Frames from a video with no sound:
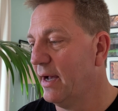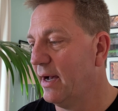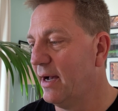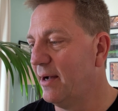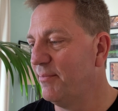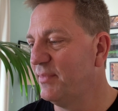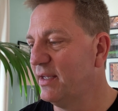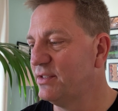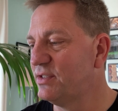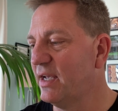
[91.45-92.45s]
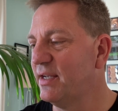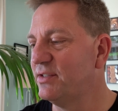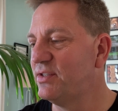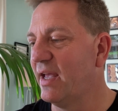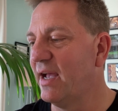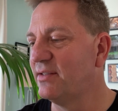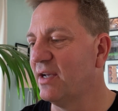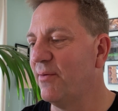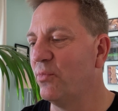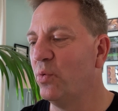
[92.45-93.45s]
Um, it says that
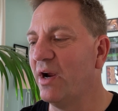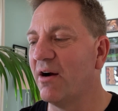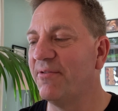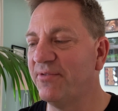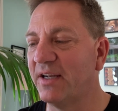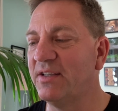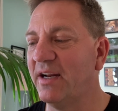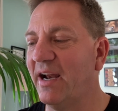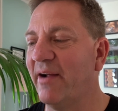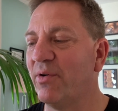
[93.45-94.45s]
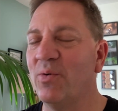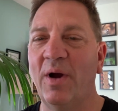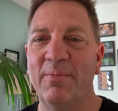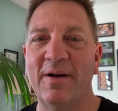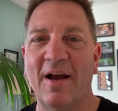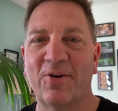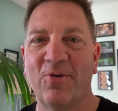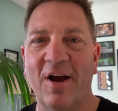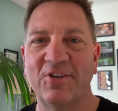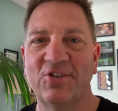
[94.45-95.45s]
um, we are afflicted in every way, but not
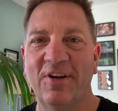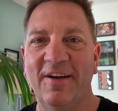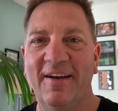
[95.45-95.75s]
crushed.